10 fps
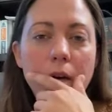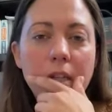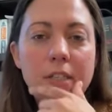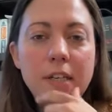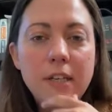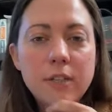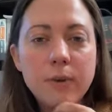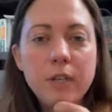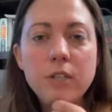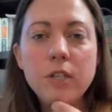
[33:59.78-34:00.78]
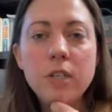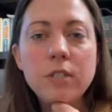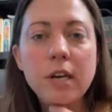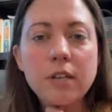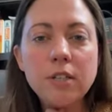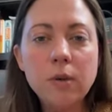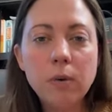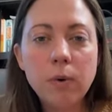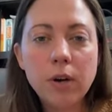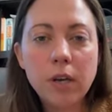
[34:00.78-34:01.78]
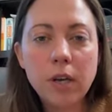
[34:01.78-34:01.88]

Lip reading: Latina's question is, as you are